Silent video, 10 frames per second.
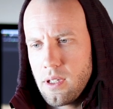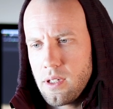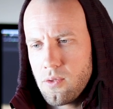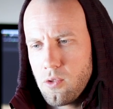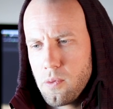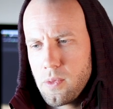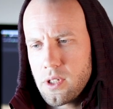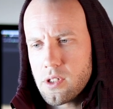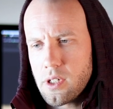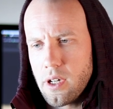his form
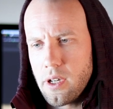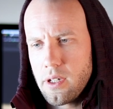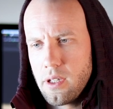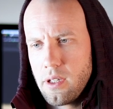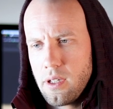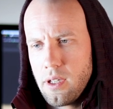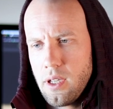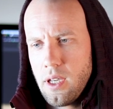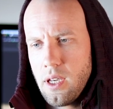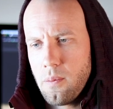looks good,
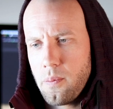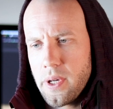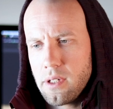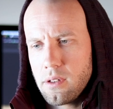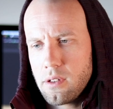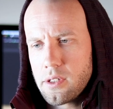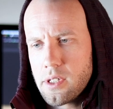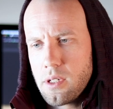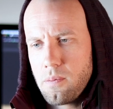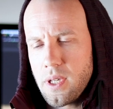But it looks
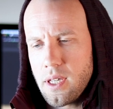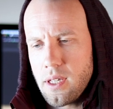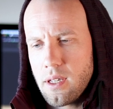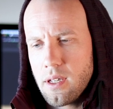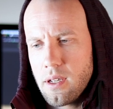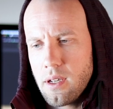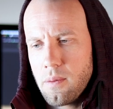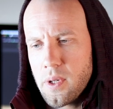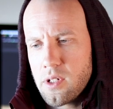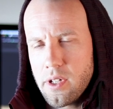to me,
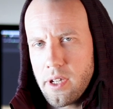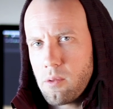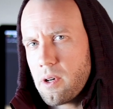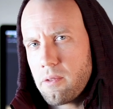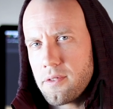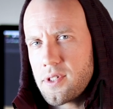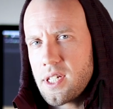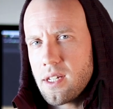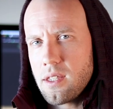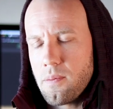much like what we've
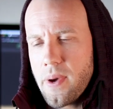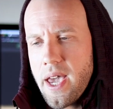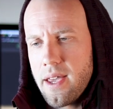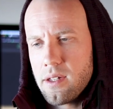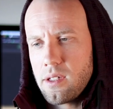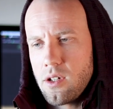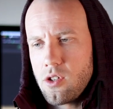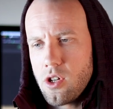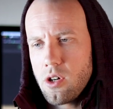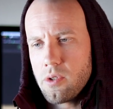seen in the past, that
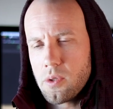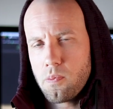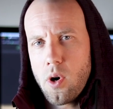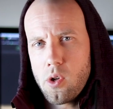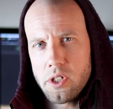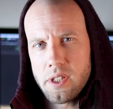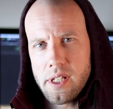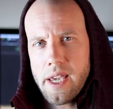Joe is pulling the